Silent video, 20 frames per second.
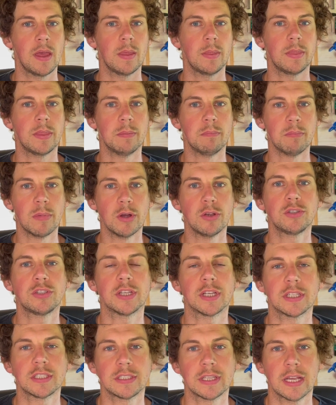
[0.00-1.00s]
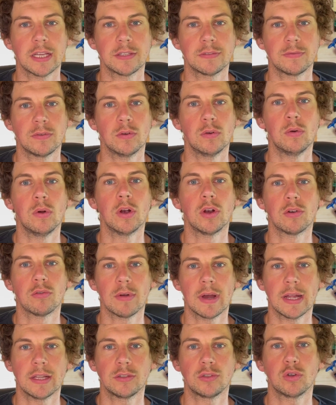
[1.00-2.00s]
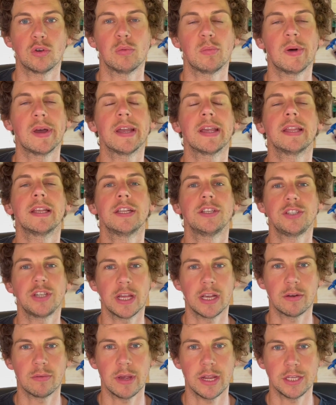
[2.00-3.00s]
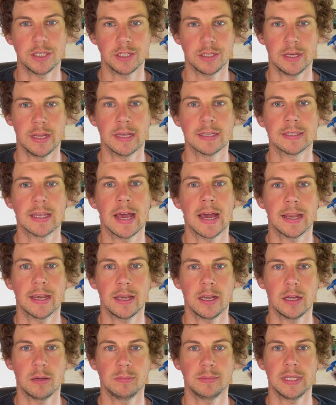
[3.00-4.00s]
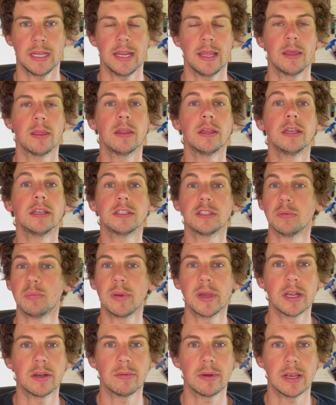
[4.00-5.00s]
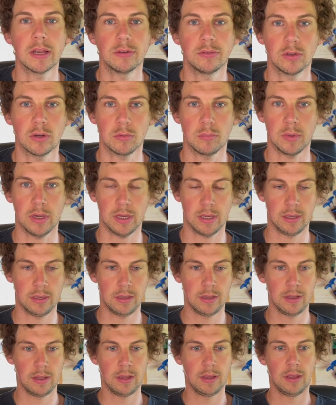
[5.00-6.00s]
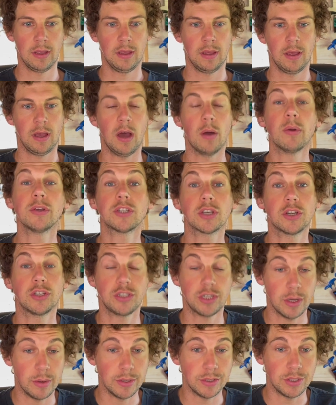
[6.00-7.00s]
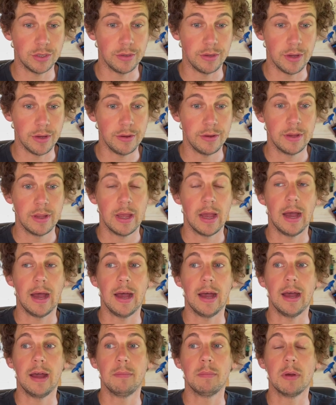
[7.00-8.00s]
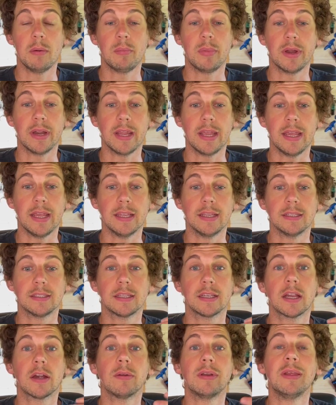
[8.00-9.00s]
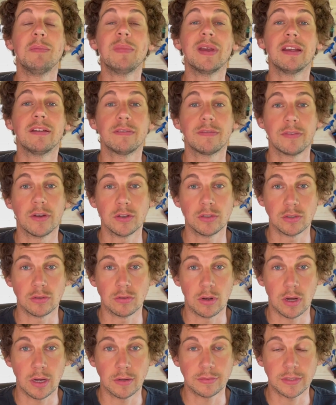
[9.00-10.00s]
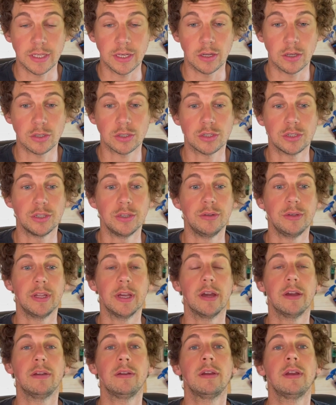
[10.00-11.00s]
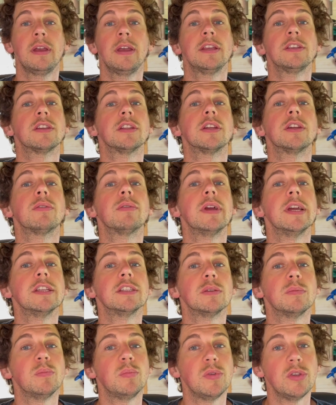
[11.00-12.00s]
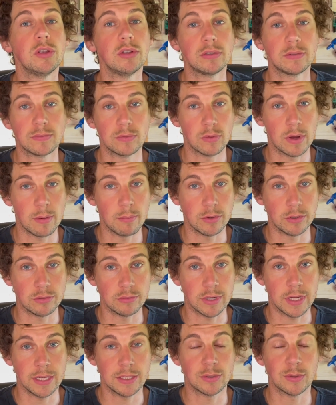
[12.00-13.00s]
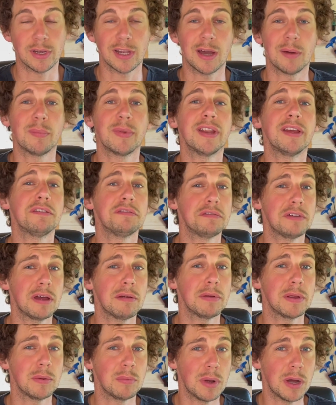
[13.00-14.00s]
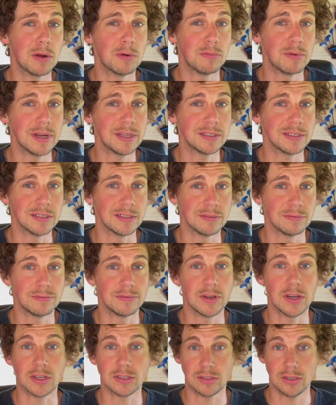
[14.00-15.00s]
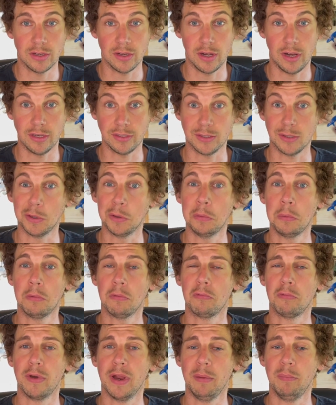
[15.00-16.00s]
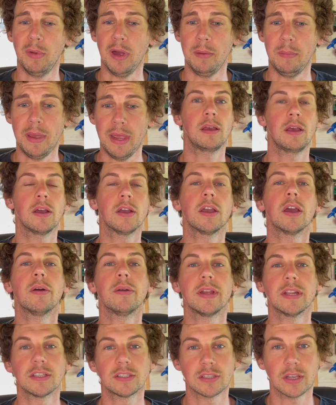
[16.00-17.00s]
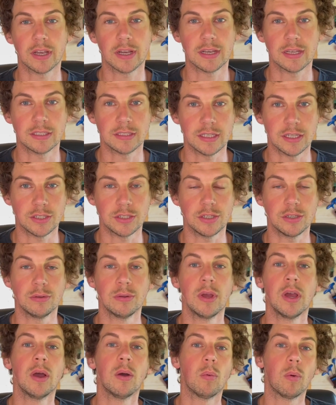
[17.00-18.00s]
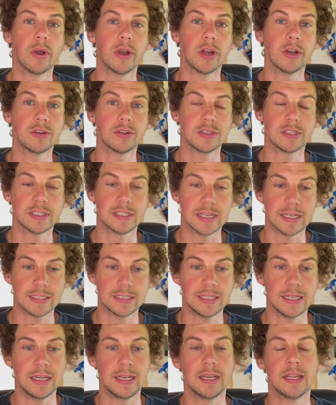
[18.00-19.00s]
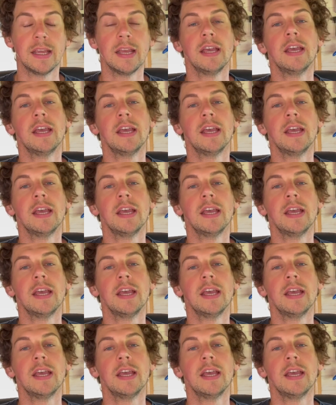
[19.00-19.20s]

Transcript: The most successful Grand Tour bike in a generation has had an update. It's the Pinarello Dogma. I wish I could show it to you, but it is currently being photographed in our studio. It's going to create some beautiful imagery to accompany a very well written first look article written by me, going in Cyclist issue 116.